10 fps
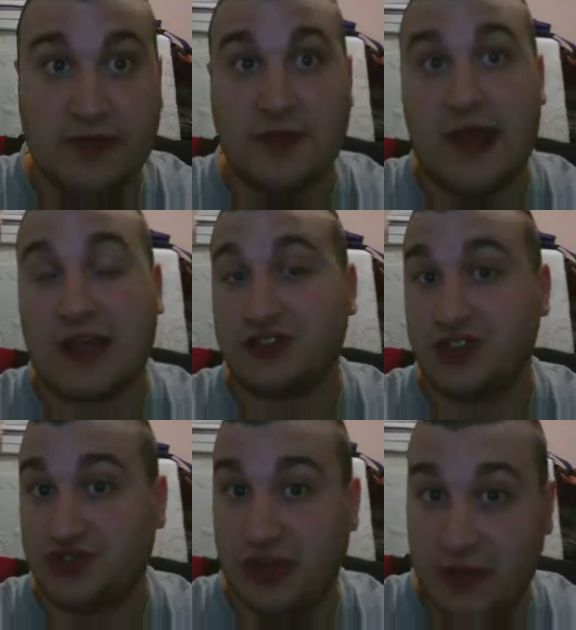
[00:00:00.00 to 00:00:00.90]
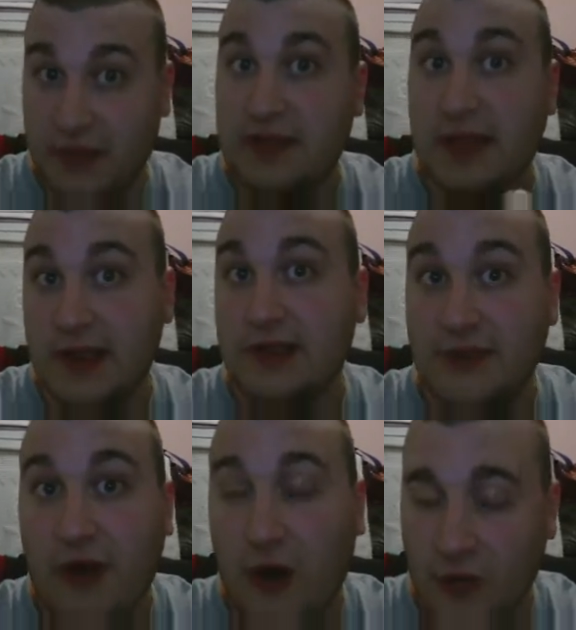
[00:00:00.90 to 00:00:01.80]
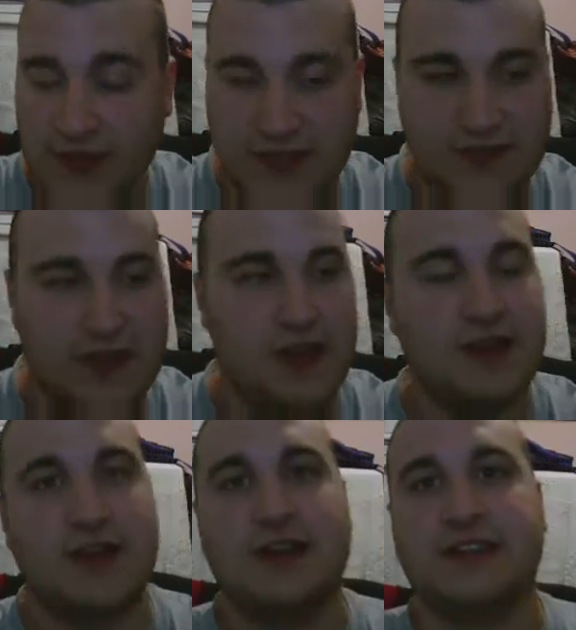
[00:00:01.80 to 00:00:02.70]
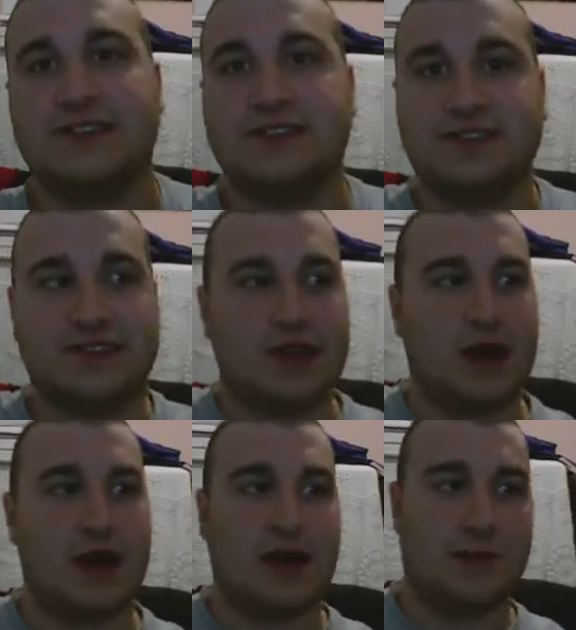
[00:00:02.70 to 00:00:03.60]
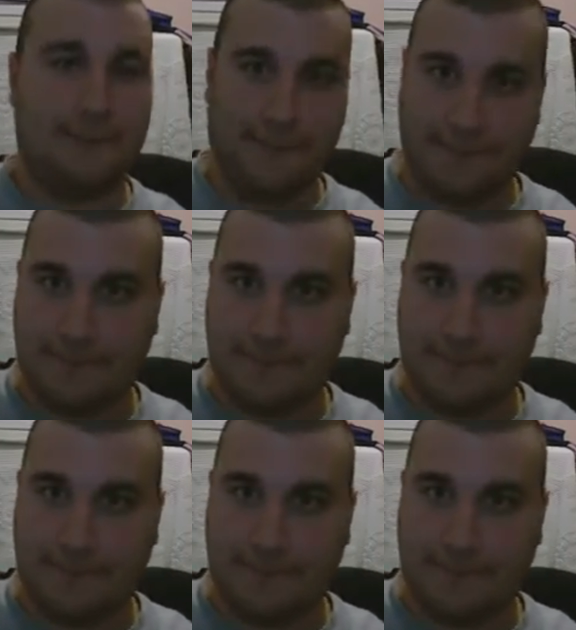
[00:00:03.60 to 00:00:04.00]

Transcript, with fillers: You know, they're actually treating me like an adult, which is very nice. Um,